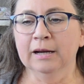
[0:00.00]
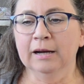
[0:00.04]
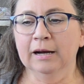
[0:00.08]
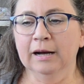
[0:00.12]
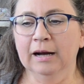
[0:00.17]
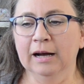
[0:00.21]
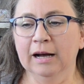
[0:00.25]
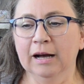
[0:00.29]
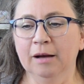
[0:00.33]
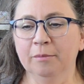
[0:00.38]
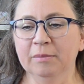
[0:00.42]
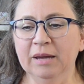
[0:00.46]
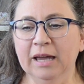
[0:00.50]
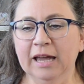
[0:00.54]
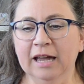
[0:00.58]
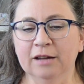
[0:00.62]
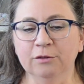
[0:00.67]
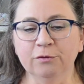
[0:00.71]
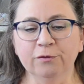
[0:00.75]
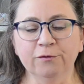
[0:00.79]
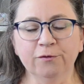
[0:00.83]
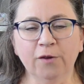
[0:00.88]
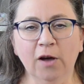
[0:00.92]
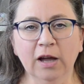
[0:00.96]

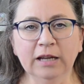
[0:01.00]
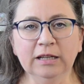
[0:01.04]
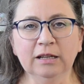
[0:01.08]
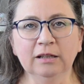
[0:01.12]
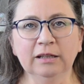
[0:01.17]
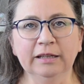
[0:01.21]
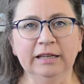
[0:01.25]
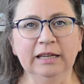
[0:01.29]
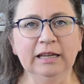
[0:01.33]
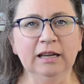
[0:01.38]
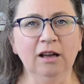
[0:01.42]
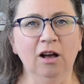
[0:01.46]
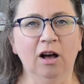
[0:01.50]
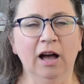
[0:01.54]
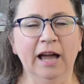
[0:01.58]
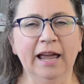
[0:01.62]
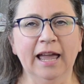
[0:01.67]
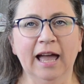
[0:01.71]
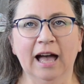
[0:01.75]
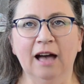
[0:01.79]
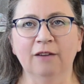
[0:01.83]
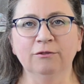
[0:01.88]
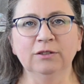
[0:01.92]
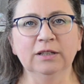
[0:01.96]
And finally, I
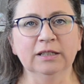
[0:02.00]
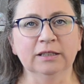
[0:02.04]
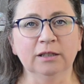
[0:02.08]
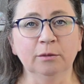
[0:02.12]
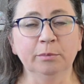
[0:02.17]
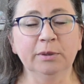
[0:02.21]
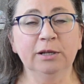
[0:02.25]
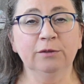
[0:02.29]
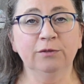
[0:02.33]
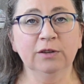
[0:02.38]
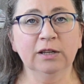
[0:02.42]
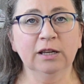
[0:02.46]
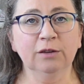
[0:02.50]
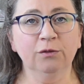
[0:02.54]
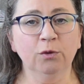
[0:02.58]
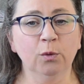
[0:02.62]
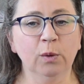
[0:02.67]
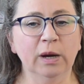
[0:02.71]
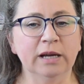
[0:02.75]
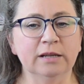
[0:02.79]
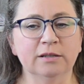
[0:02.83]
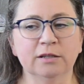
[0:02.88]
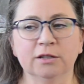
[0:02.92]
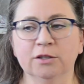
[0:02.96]
have a little bit of a
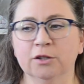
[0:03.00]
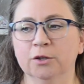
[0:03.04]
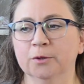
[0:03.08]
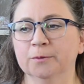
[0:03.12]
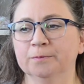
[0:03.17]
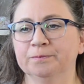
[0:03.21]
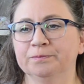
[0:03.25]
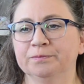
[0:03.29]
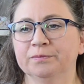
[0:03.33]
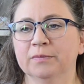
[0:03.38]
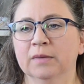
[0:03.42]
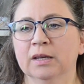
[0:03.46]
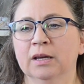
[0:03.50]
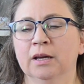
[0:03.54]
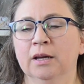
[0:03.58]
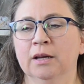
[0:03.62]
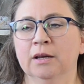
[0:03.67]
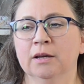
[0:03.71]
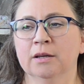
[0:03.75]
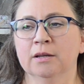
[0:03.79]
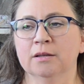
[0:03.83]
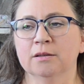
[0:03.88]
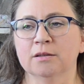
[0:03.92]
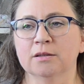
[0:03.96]
giveaway to do.
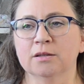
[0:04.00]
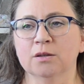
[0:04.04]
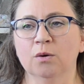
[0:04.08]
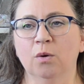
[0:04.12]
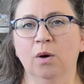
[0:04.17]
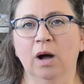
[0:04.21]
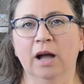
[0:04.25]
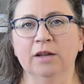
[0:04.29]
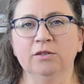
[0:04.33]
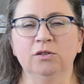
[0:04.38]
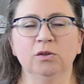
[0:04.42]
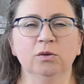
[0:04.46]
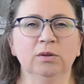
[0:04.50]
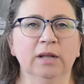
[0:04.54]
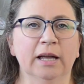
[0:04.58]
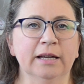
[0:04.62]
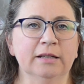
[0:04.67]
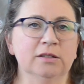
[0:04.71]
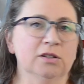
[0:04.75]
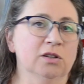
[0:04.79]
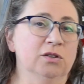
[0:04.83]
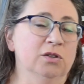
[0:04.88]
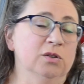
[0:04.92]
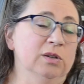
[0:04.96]
So I do
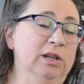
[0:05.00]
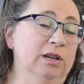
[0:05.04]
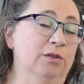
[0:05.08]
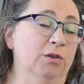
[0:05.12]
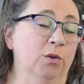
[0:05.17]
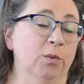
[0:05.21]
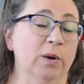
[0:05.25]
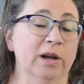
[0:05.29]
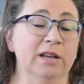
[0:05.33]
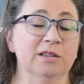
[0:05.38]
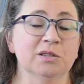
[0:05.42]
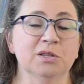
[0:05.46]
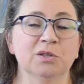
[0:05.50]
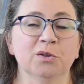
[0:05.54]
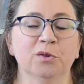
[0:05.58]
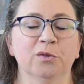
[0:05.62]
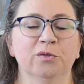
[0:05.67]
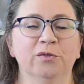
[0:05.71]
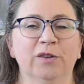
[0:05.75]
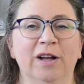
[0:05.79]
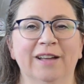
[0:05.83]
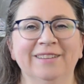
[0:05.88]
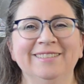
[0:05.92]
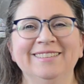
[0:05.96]
like to do giveaways. They're
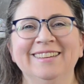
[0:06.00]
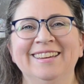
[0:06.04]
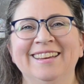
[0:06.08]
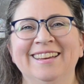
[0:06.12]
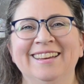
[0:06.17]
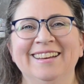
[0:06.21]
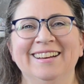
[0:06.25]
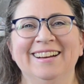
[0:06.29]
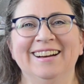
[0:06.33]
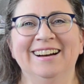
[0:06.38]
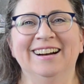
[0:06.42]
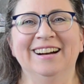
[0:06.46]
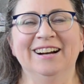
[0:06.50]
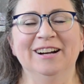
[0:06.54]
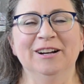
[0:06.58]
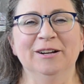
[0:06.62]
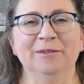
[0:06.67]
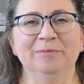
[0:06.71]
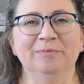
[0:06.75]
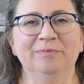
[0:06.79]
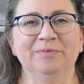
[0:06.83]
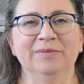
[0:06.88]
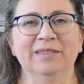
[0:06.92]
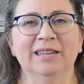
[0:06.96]
fun.
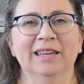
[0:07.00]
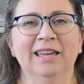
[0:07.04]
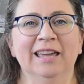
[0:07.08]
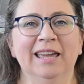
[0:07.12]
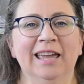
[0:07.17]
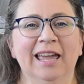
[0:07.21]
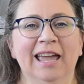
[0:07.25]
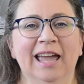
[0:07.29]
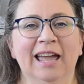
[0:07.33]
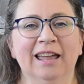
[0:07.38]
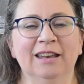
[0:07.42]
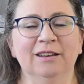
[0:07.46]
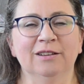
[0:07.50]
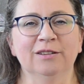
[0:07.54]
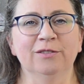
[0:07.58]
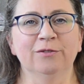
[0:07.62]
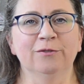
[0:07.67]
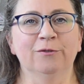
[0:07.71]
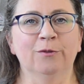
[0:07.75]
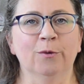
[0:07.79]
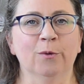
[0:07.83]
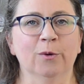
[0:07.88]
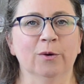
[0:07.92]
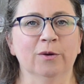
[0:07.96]
And
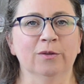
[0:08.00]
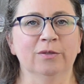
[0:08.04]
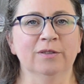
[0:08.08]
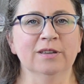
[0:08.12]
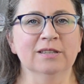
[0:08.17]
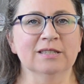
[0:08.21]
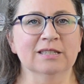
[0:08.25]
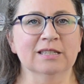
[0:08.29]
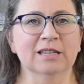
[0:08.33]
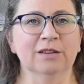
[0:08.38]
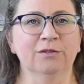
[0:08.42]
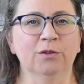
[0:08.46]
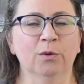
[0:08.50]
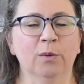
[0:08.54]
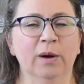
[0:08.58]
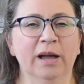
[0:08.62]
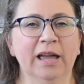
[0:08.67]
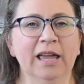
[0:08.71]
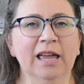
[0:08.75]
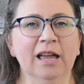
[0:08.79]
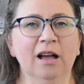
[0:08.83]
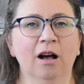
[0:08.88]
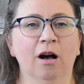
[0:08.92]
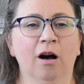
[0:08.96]
for this
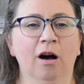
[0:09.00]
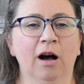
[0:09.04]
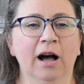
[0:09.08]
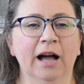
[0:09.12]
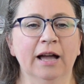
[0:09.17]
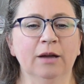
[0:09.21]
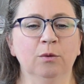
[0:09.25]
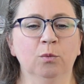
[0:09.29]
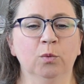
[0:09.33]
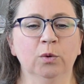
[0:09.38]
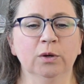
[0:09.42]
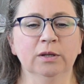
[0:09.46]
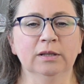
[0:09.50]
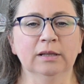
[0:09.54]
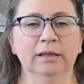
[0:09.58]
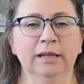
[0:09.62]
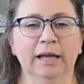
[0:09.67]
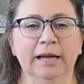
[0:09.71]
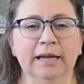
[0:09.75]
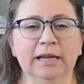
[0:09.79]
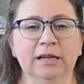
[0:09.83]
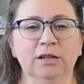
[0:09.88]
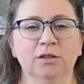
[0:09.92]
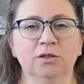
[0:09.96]
giveaway, I would
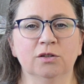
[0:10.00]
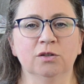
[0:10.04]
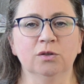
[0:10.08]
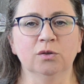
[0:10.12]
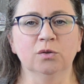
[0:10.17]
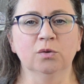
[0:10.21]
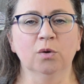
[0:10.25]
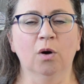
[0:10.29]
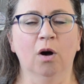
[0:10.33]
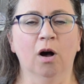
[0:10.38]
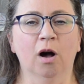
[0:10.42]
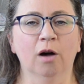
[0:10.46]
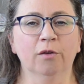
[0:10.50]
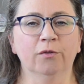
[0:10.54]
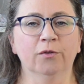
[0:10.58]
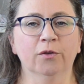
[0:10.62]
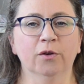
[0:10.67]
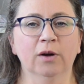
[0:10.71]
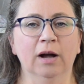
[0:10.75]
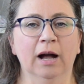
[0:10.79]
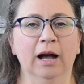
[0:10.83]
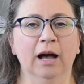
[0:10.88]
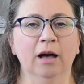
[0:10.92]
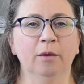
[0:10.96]
like to
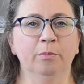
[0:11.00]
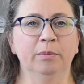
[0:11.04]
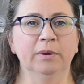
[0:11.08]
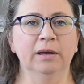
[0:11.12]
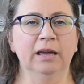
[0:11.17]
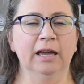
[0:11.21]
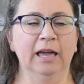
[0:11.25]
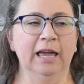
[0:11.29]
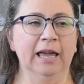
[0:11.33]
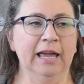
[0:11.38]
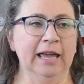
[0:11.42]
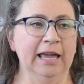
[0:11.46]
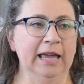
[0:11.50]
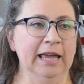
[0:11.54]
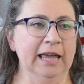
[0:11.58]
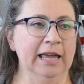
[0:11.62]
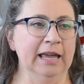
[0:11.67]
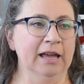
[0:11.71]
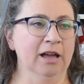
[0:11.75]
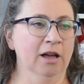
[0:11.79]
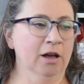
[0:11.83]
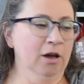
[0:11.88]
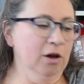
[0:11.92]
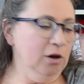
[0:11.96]
offer up
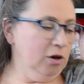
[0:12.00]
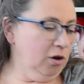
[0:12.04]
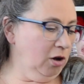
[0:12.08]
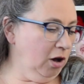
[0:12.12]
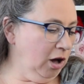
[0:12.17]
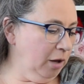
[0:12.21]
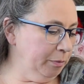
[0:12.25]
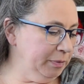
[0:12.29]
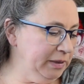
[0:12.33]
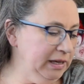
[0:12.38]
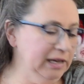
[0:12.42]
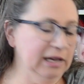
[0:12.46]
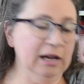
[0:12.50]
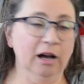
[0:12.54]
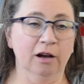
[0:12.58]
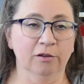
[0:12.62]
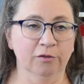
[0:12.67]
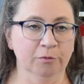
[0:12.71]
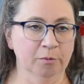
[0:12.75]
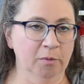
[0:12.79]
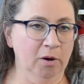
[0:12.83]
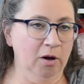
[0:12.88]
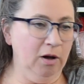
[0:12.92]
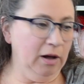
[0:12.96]
a copy
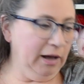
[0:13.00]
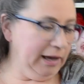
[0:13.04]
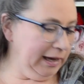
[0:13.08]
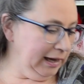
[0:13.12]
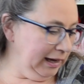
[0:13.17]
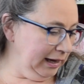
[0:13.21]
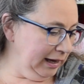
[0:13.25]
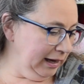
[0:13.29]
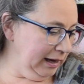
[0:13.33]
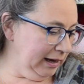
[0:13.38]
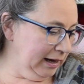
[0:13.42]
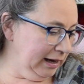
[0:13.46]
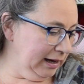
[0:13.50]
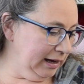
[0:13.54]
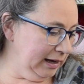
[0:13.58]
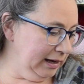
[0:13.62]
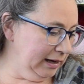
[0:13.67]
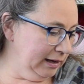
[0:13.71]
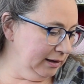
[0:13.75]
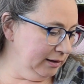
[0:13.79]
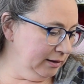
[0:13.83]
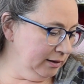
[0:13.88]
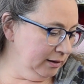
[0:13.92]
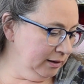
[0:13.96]
of
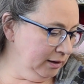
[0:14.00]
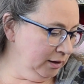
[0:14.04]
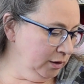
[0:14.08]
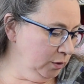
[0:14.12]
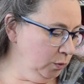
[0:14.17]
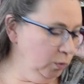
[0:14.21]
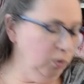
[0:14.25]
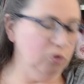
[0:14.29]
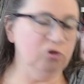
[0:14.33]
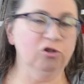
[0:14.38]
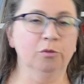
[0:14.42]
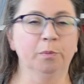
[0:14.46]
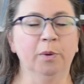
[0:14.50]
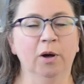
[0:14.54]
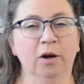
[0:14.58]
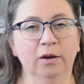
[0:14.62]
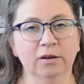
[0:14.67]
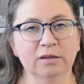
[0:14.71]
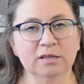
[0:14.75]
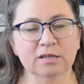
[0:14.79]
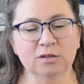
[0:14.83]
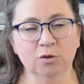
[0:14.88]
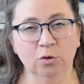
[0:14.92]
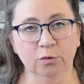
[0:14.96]
my Wish Upon
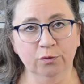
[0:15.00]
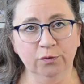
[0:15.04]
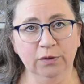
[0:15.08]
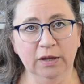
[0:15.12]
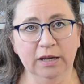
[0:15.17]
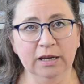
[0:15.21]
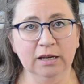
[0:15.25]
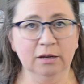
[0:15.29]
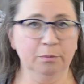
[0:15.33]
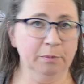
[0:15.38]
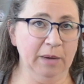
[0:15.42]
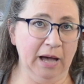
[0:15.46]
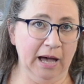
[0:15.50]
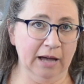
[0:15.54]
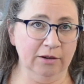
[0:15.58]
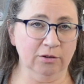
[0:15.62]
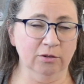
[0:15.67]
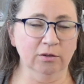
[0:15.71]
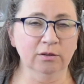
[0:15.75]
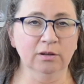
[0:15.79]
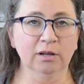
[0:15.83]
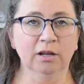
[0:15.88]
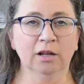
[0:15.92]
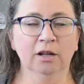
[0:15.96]
a Snowflake
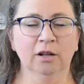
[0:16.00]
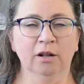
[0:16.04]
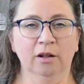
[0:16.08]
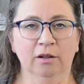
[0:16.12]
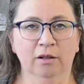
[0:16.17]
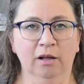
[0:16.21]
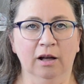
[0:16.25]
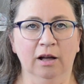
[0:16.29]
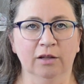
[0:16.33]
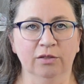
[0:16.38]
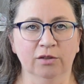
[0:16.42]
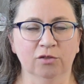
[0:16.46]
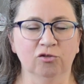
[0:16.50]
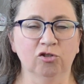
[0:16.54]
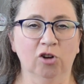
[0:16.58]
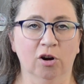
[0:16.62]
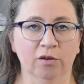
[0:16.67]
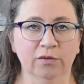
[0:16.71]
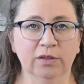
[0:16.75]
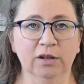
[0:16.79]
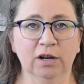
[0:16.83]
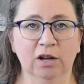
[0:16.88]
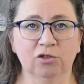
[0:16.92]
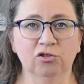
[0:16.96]
pattern, the
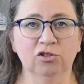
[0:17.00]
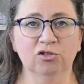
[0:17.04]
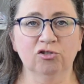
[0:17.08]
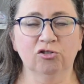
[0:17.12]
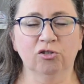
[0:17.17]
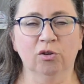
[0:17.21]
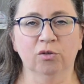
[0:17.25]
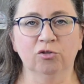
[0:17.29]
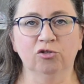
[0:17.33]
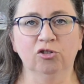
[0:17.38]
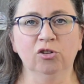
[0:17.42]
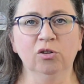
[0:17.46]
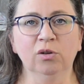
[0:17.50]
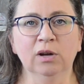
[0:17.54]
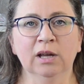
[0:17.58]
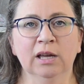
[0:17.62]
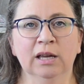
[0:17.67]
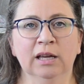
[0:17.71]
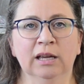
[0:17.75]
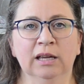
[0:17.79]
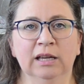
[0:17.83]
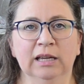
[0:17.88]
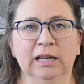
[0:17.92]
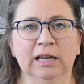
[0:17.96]
chart that I just showed you.
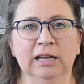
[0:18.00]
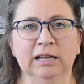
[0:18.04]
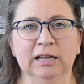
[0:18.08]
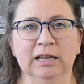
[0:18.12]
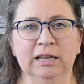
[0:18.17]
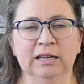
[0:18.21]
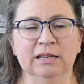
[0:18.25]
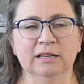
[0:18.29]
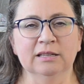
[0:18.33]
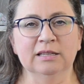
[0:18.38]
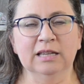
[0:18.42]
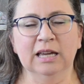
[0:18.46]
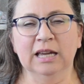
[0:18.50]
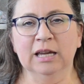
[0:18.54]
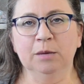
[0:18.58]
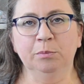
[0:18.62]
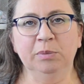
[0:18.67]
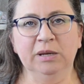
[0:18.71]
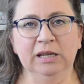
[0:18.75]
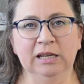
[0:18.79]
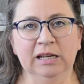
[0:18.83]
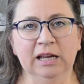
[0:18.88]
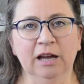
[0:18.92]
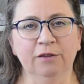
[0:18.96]
It is a
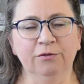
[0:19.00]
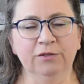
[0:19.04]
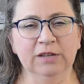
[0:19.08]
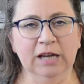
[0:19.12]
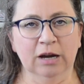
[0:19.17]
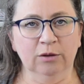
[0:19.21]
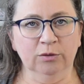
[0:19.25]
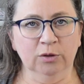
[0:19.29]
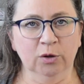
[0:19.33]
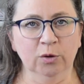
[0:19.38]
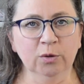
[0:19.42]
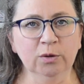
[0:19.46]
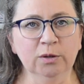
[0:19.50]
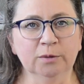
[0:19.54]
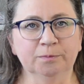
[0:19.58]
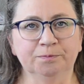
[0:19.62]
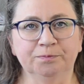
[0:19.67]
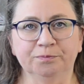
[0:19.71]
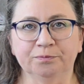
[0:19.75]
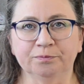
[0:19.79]
PDF download.